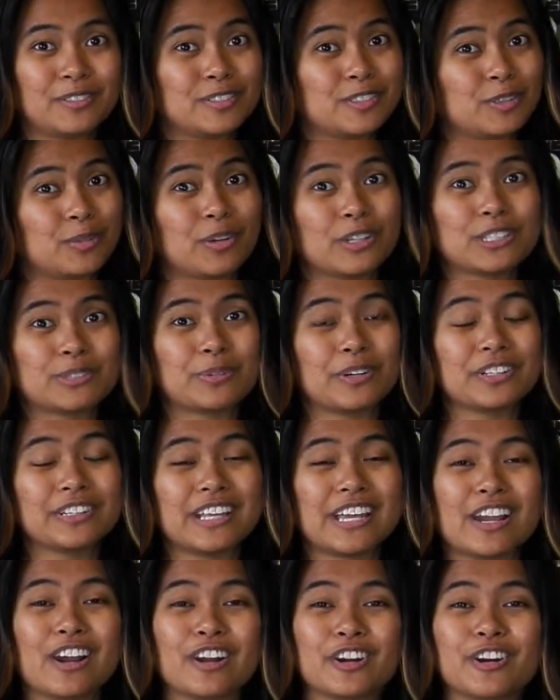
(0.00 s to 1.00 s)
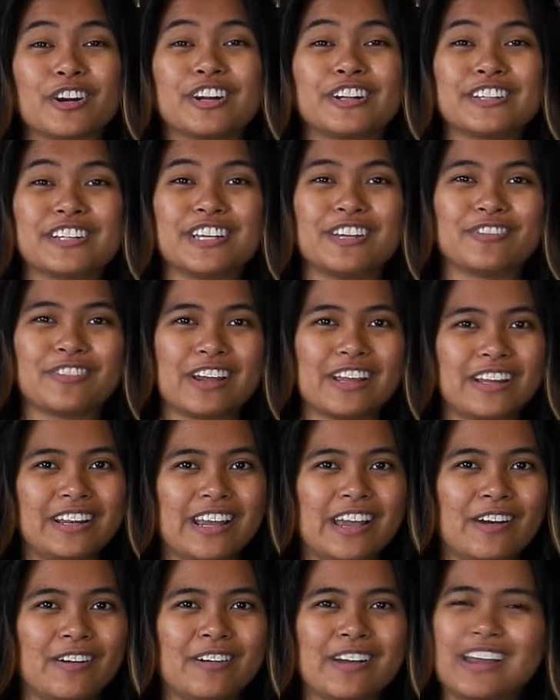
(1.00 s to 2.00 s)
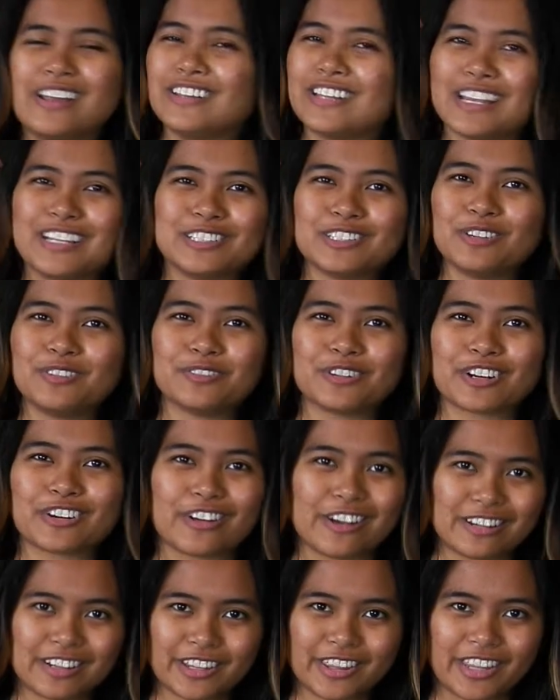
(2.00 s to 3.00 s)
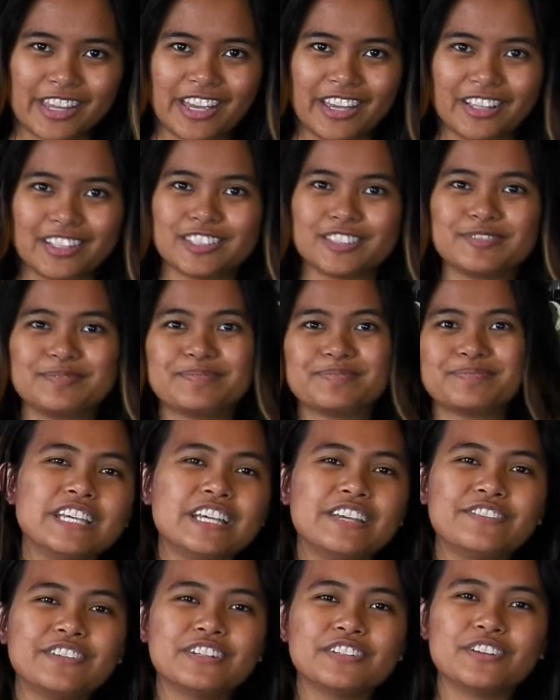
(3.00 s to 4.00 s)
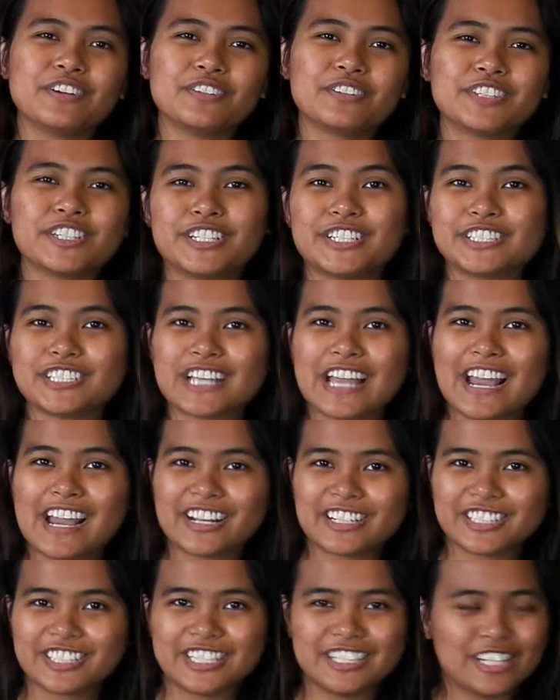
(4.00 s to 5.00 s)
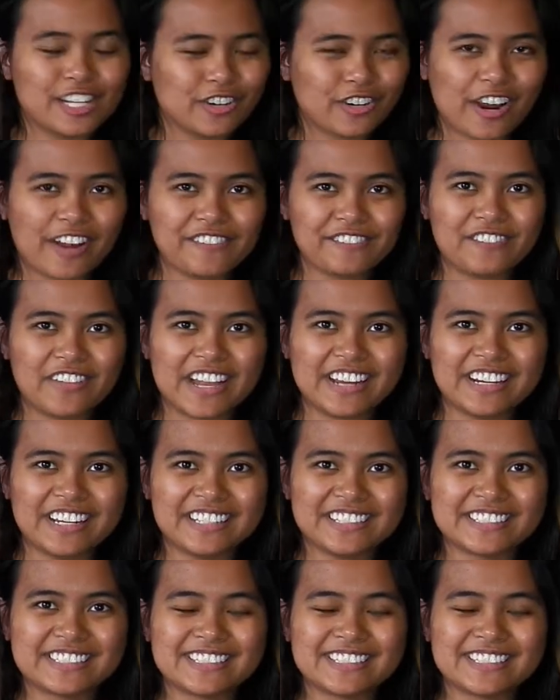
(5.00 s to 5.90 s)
towards where they are currently right now, and they don't regret a thing. Even though there's action and crime fighting